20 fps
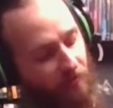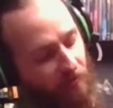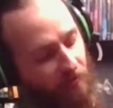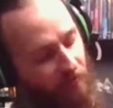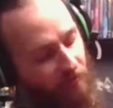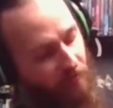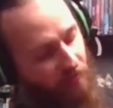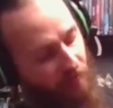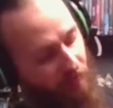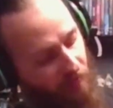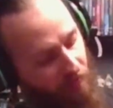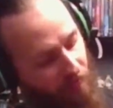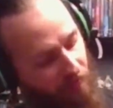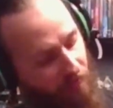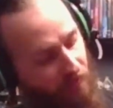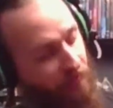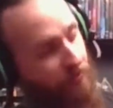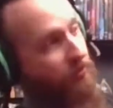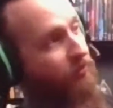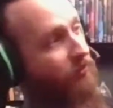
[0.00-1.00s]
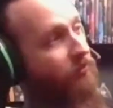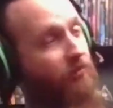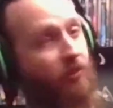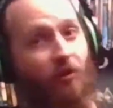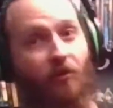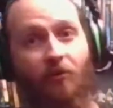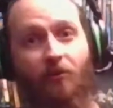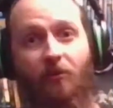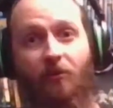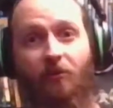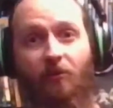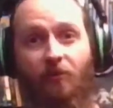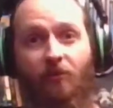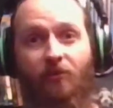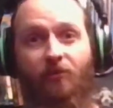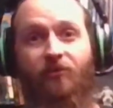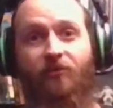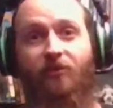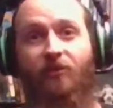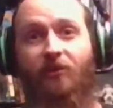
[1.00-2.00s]
you're talking a
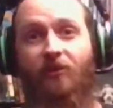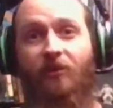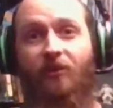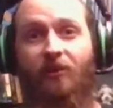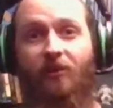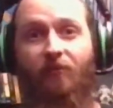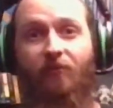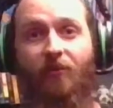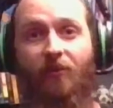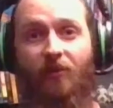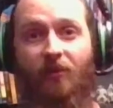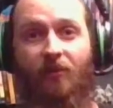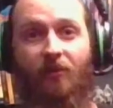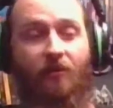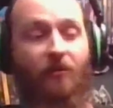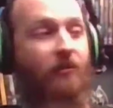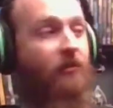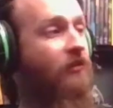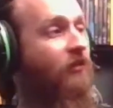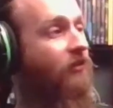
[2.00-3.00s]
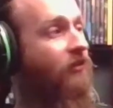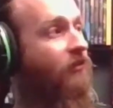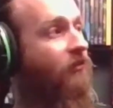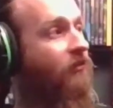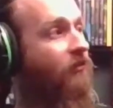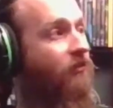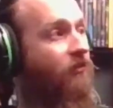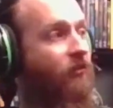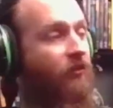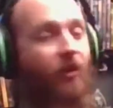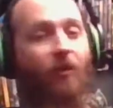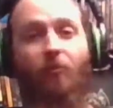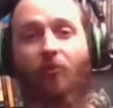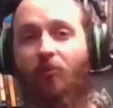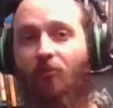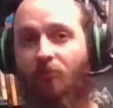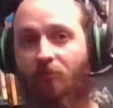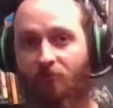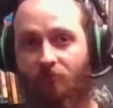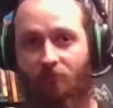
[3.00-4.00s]
significant double
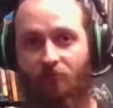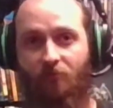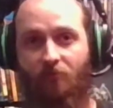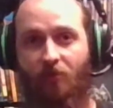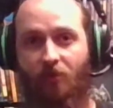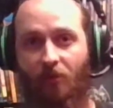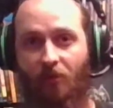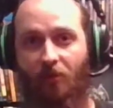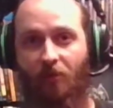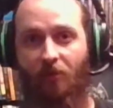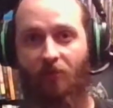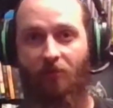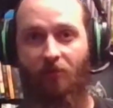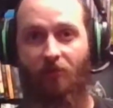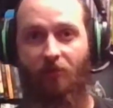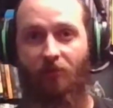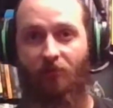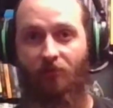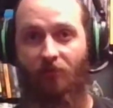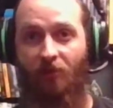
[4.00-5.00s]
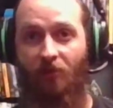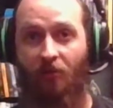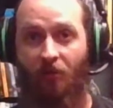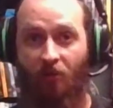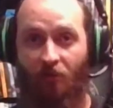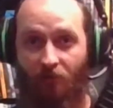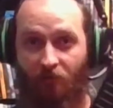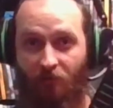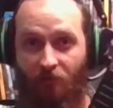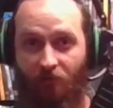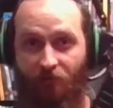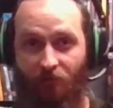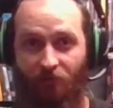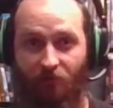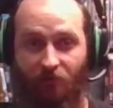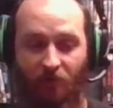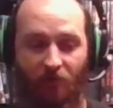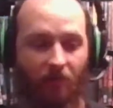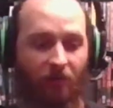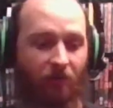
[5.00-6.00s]
the length at easy. This is
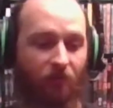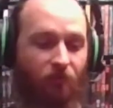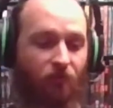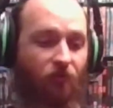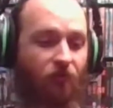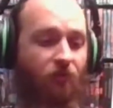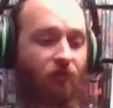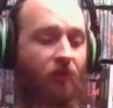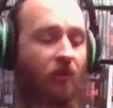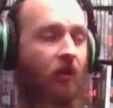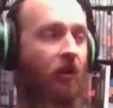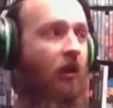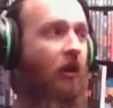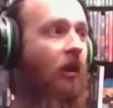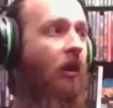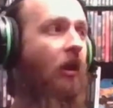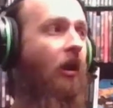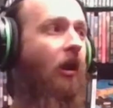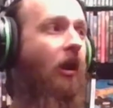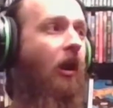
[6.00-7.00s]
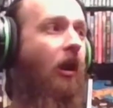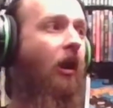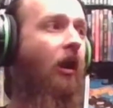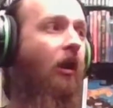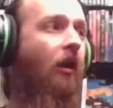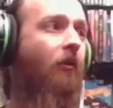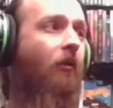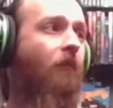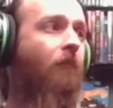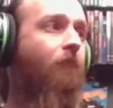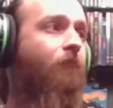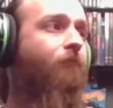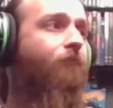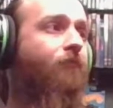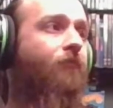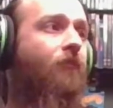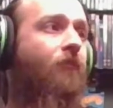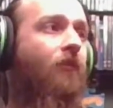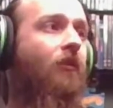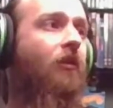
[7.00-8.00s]
10 inches. Um,
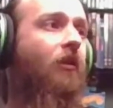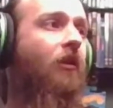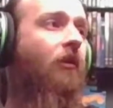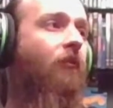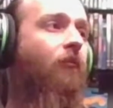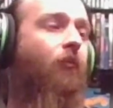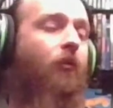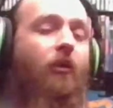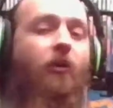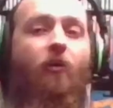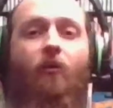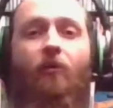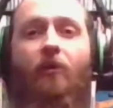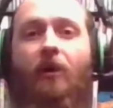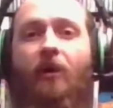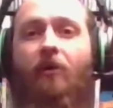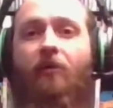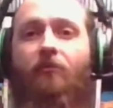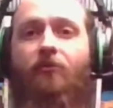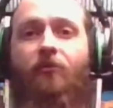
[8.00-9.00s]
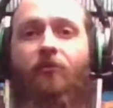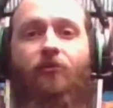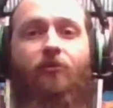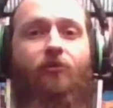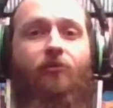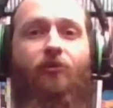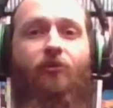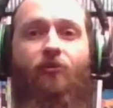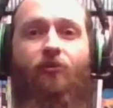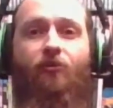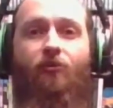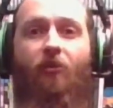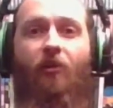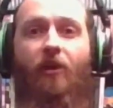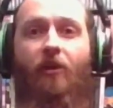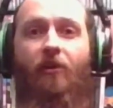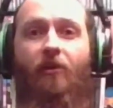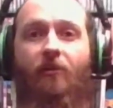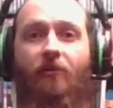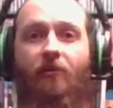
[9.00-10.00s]
if we go down to just a straight
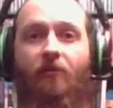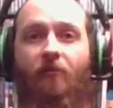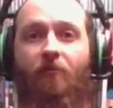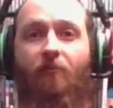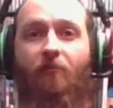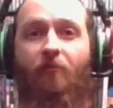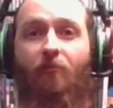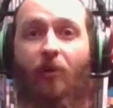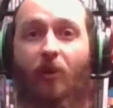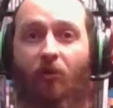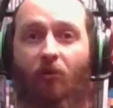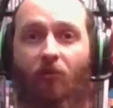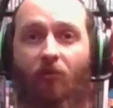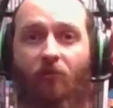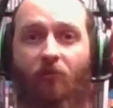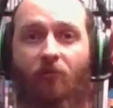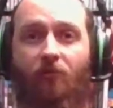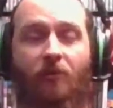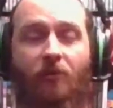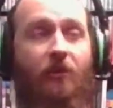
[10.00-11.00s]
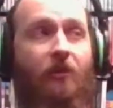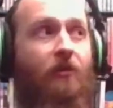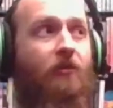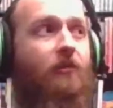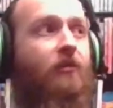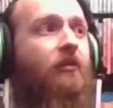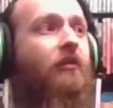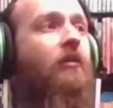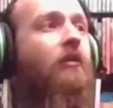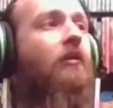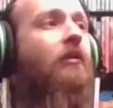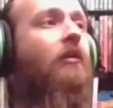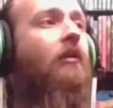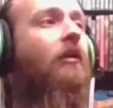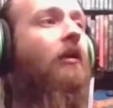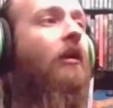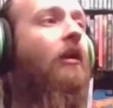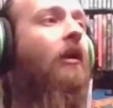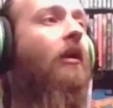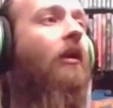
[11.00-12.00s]
barrel length,
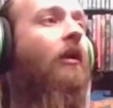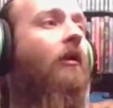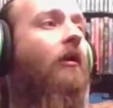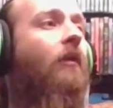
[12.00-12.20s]
I